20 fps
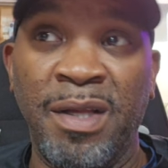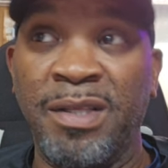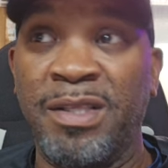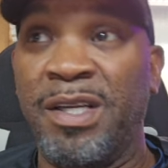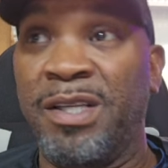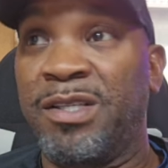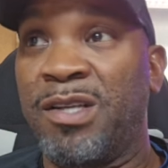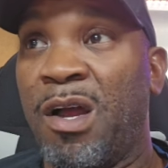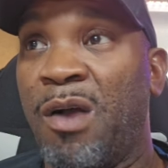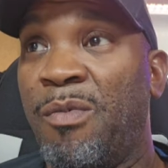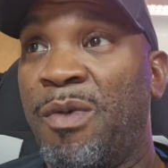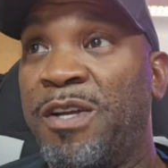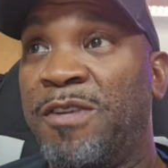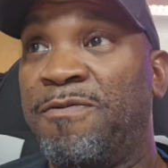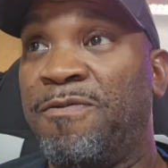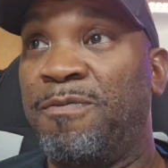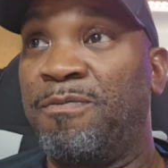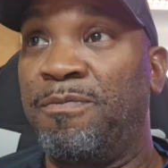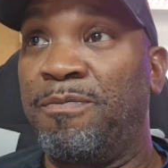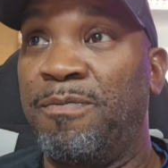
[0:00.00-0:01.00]
See, it's
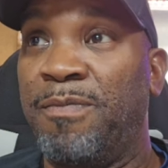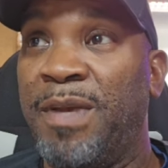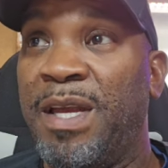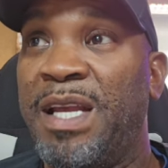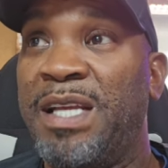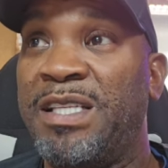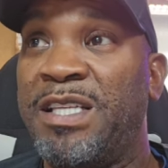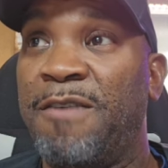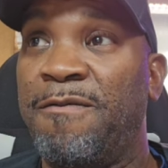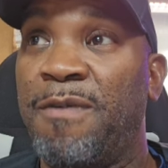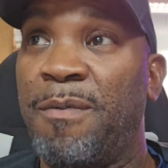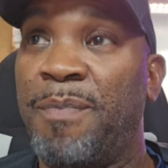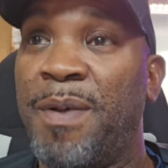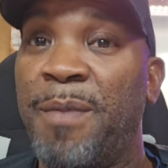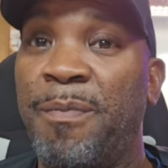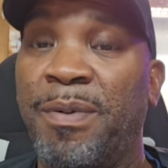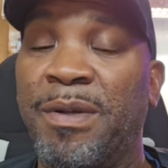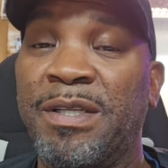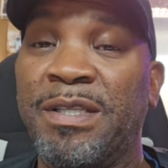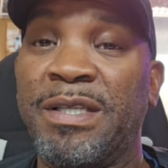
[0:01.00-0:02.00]
always easy for
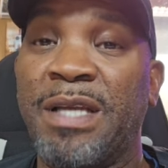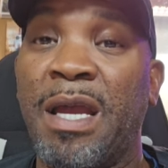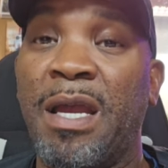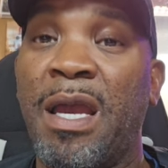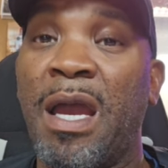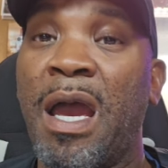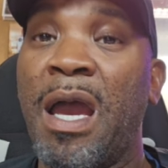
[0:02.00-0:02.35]
people to say,